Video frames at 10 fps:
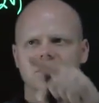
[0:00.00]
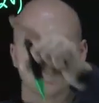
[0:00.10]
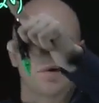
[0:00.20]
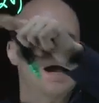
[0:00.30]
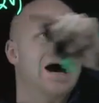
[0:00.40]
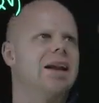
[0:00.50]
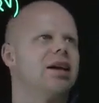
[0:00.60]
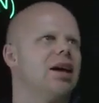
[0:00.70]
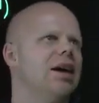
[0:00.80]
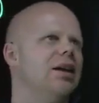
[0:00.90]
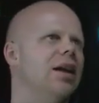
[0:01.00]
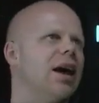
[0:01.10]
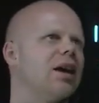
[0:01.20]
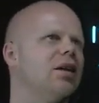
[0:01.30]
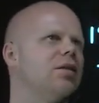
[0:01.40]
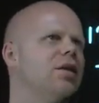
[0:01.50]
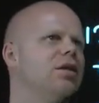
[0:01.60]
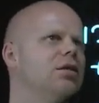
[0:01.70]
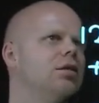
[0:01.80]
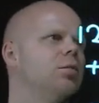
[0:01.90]
So I'm adding a negative
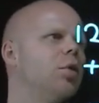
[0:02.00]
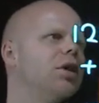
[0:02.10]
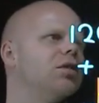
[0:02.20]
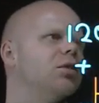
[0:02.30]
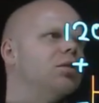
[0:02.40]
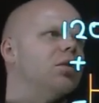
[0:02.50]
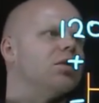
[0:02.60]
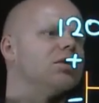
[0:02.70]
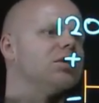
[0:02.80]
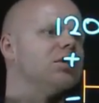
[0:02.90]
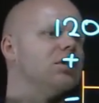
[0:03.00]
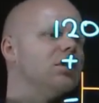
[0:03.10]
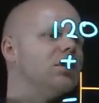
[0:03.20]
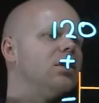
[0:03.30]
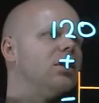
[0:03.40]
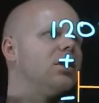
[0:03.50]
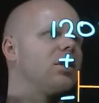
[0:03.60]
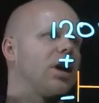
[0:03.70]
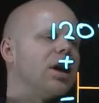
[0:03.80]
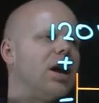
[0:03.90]
2.2 volts.
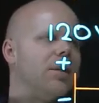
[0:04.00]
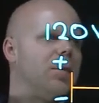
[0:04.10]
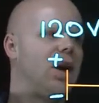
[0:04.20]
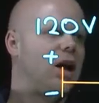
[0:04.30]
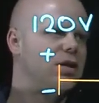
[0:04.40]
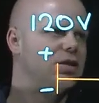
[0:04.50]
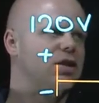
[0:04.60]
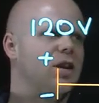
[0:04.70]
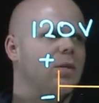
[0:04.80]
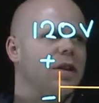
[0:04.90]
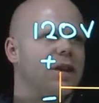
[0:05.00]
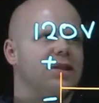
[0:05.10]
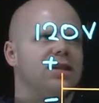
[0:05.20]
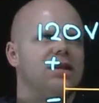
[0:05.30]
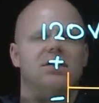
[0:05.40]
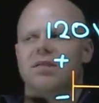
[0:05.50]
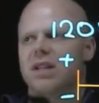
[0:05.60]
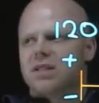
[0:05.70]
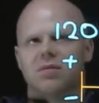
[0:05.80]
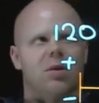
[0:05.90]
Okay, I'm unsure what this is.
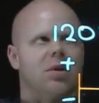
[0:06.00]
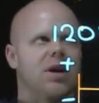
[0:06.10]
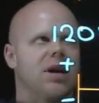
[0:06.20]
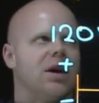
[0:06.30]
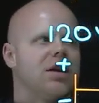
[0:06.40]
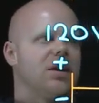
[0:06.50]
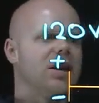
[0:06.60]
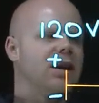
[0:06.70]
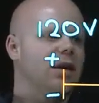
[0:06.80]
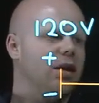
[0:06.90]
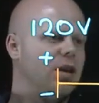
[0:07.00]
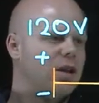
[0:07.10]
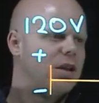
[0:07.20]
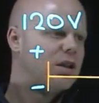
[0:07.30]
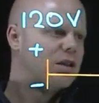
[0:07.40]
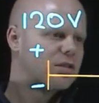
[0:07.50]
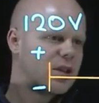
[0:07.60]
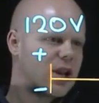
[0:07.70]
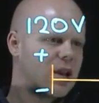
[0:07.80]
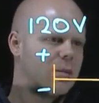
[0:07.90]
This is what we're calculating. So
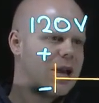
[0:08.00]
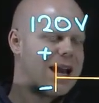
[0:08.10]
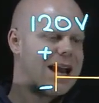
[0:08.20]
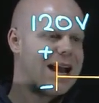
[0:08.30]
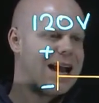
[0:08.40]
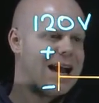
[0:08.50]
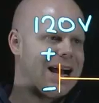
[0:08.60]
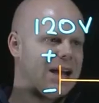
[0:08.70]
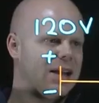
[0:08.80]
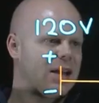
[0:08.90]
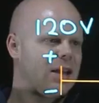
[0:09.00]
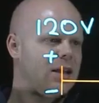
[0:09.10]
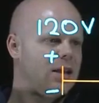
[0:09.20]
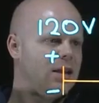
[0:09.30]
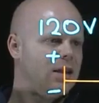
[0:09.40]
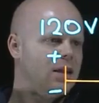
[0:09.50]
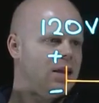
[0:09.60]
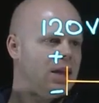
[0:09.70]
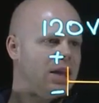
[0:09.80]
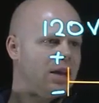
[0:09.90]
then I'm adding
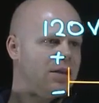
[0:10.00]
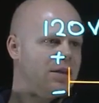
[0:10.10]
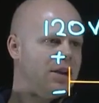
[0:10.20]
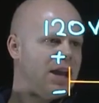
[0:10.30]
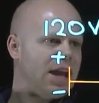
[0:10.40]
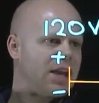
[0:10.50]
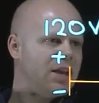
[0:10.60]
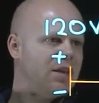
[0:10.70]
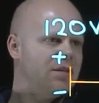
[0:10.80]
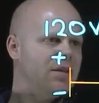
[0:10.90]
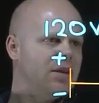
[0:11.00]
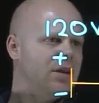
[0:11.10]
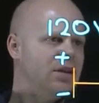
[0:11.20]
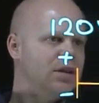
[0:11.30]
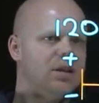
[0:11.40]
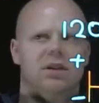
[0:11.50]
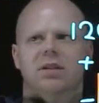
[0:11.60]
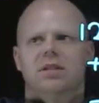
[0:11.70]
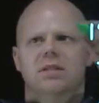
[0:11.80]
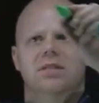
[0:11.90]
another negative
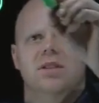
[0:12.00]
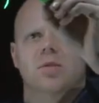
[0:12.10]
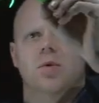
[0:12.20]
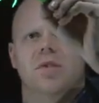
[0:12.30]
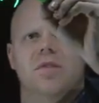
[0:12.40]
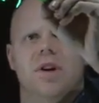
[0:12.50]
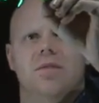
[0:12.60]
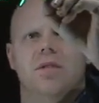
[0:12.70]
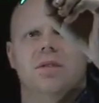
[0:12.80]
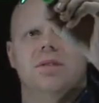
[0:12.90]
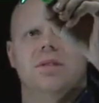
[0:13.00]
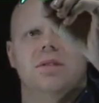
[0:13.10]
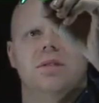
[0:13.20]
0.5 volts.